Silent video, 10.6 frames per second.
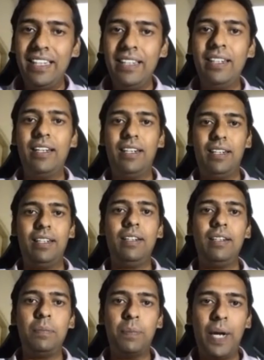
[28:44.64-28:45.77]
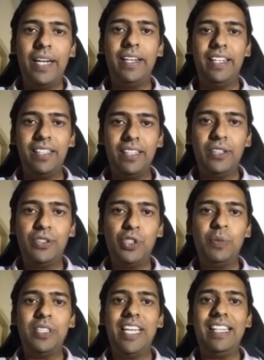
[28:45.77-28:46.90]
in a buyer, in a
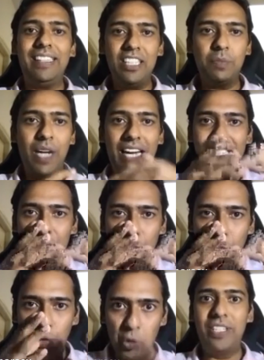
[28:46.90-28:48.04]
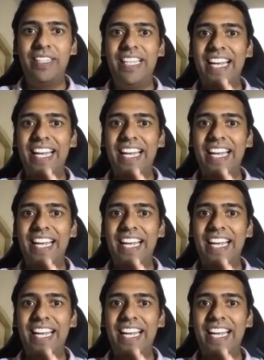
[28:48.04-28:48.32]
consumer, saying this brand is good.